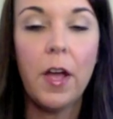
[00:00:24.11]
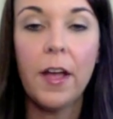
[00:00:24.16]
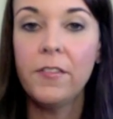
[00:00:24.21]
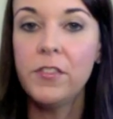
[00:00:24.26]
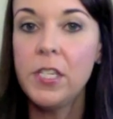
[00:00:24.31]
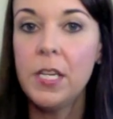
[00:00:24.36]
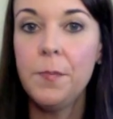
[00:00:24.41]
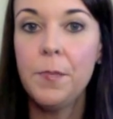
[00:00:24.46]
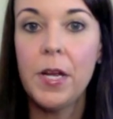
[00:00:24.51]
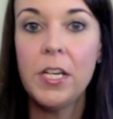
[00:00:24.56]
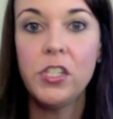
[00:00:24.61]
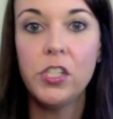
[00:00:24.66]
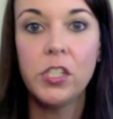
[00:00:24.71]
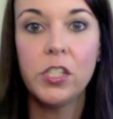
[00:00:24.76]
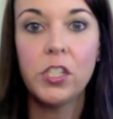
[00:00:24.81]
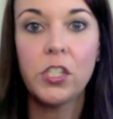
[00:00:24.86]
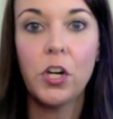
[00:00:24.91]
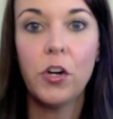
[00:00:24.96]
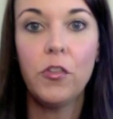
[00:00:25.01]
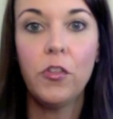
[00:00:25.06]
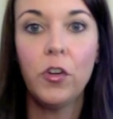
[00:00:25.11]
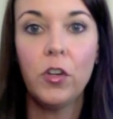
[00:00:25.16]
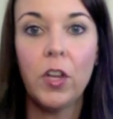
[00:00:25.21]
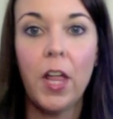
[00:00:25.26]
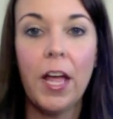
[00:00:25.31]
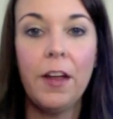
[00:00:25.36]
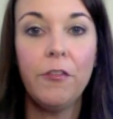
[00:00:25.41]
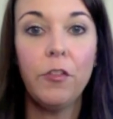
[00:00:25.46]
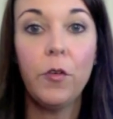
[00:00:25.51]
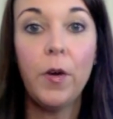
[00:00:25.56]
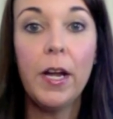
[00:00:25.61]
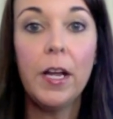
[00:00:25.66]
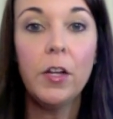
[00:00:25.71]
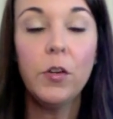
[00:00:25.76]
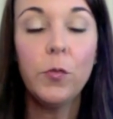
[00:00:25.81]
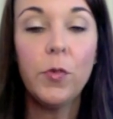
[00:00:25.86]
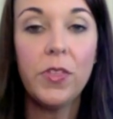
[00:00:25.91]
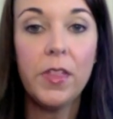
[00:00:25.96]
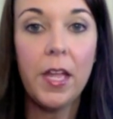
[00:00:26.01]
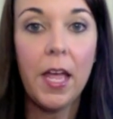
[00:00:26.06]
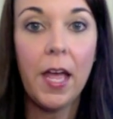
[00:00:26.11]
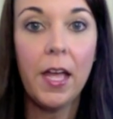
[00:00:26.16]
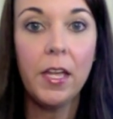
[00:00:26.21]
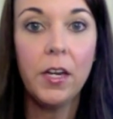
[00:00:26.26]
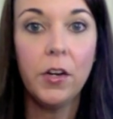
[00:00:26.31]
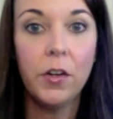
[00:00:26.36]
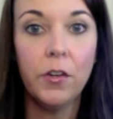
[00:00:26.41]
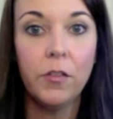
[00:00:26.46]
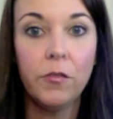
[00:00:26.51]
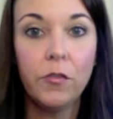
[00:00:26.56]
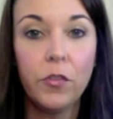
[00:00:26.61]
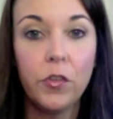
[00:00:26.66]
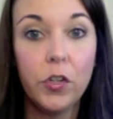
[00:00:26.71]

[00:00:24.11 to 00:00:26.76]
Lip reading: I've seen patients turn their life around with the aid of